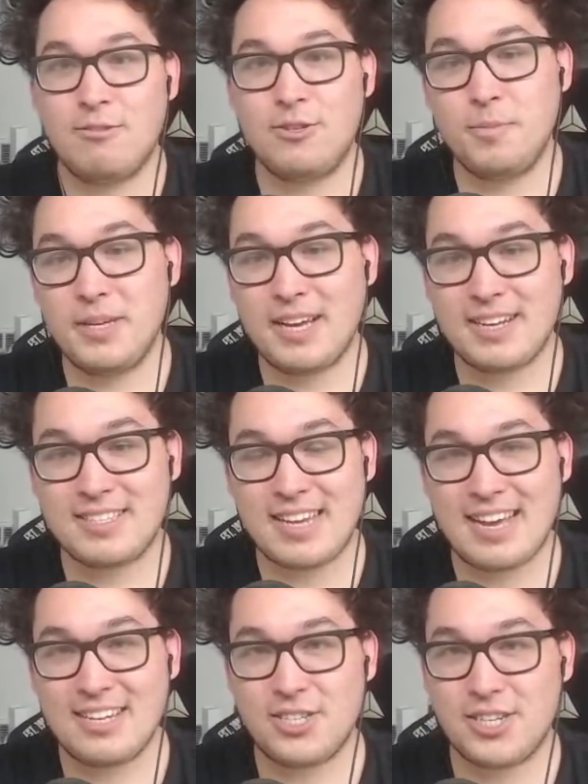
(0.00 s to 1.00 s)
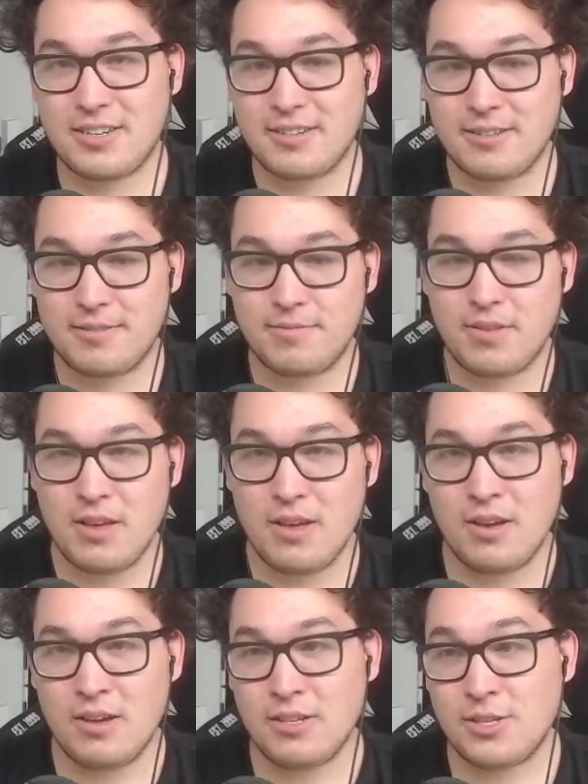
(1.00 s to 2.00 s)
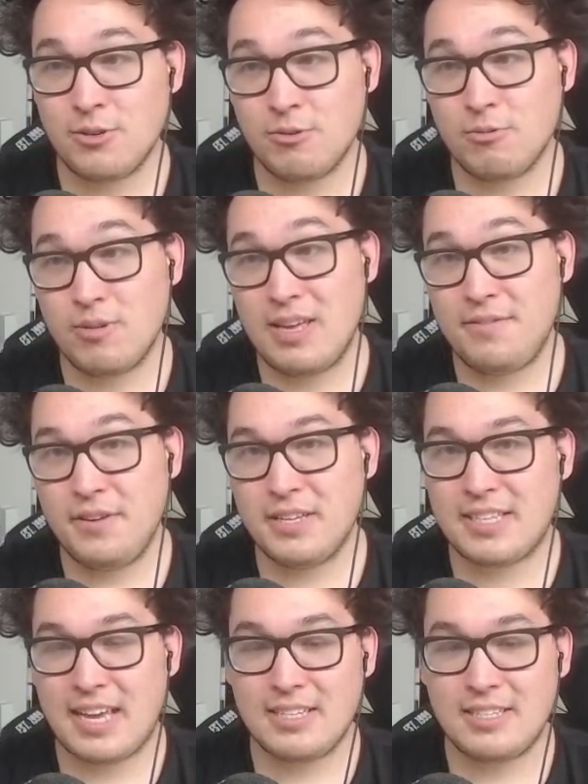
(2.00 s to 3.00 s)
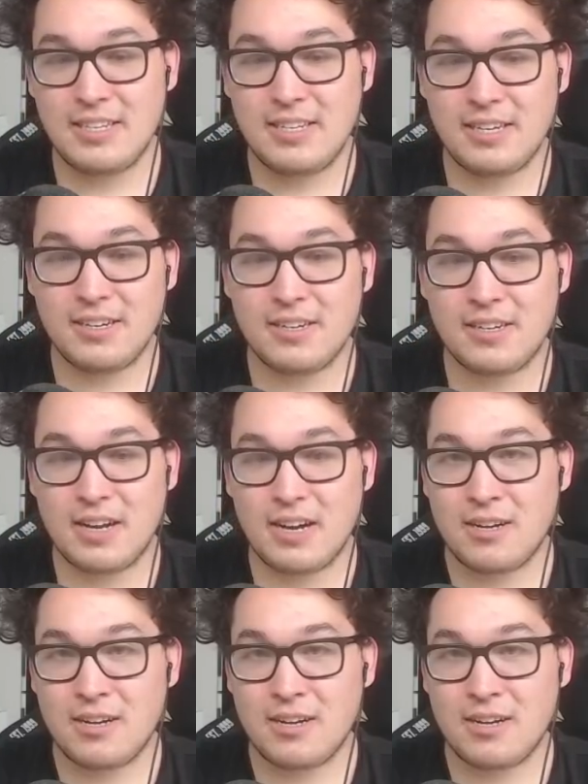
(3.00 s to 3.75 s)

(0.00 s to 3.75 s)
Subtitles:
Should be kind of sad. So if he attacks in here,